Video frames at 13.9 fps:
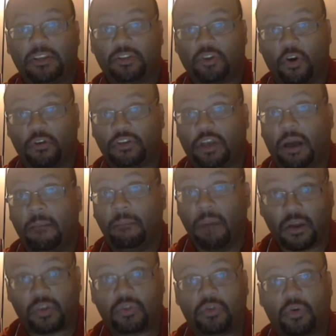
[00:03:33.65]
starts
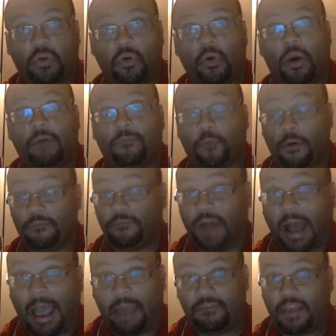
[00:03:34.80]
amongst their uh, front
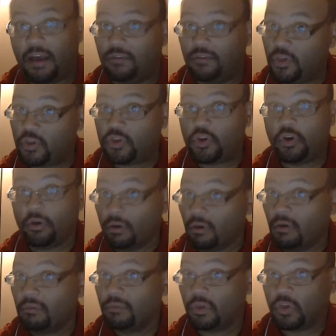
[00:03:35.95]
five. Now, this year,
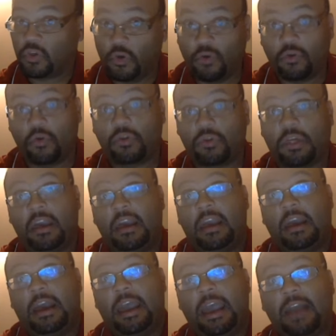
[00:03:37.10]
the Sooners
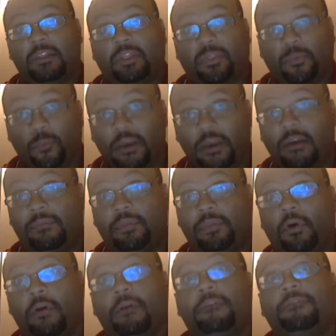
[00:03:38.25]
had three of
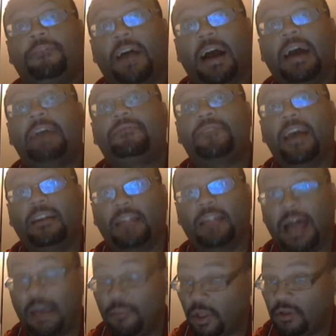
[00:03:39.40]
their five down
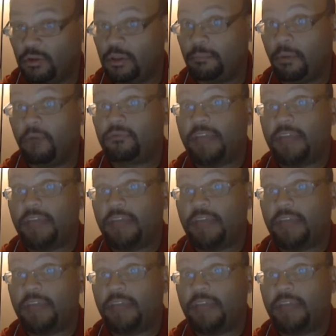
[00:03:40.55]
linemen, including both